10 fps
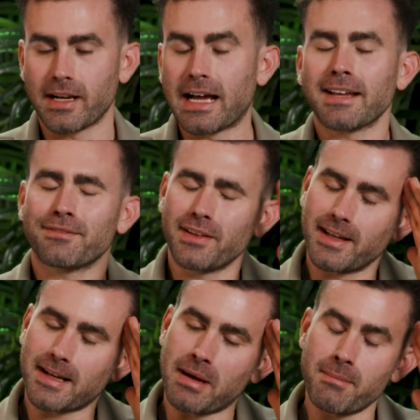I feel
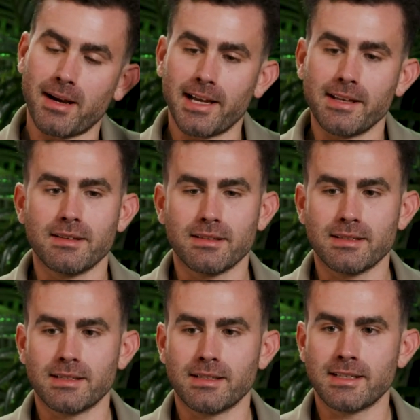like my mind
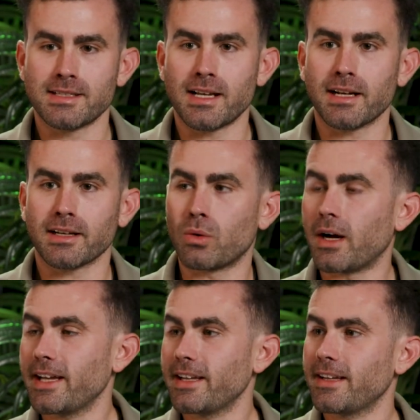is not
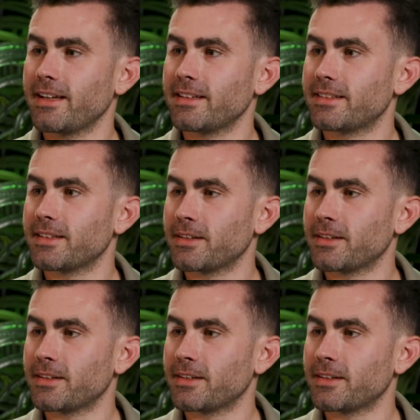quiet and